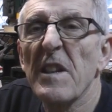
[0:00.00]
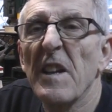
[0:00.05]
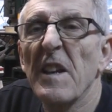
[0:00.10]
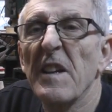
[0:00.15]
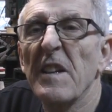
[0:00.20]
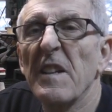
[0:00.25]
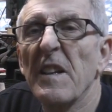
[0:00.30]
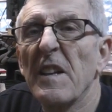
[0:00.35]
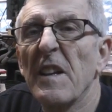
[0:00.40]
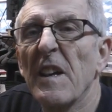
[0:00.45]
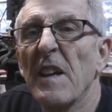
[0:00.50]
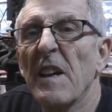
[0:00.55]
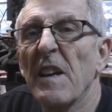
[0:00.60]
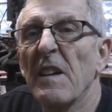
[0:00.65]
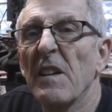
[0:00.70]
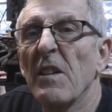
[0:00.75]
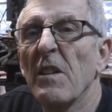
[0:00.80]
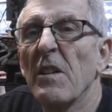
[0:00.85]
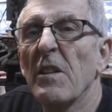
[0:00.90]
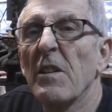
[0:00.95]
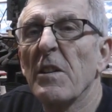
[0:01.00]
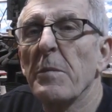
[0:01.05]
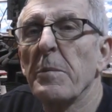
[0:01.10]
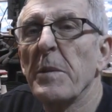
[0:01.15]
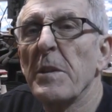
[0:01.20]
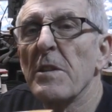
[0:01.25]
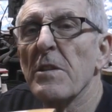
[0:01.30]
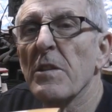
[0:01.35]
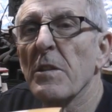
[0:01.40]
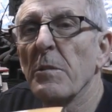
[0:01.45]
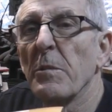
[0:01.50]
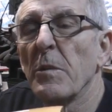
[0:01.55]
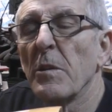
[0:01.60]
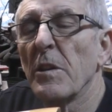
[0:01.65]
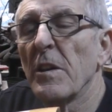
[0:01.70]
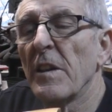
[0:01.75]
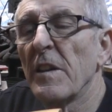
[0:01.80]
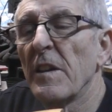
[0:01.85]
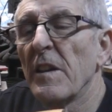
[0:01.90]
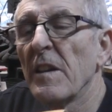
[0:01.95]
that I did. I had a longer piece of
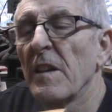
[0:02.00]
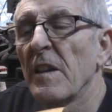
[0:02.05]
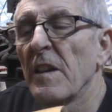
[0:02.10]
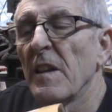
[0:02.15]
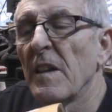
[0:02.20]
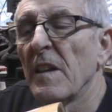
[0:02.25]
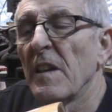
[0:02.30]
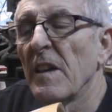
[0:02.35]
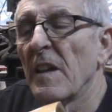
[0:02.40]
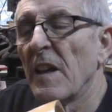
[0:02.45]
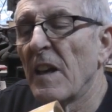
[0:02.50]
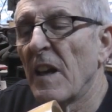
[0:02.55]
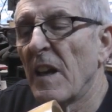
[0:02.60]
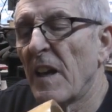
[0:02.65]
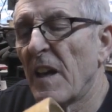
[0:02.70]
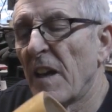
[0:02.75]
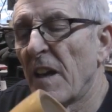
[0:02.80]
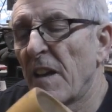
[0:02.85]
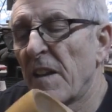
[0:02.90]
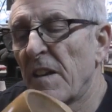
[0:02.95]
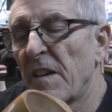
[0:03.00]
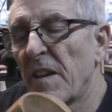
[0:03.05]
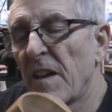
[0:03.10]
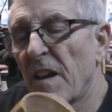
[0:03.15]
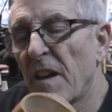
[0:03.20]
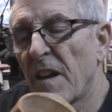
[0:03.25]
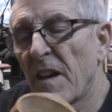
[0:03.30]
wood, and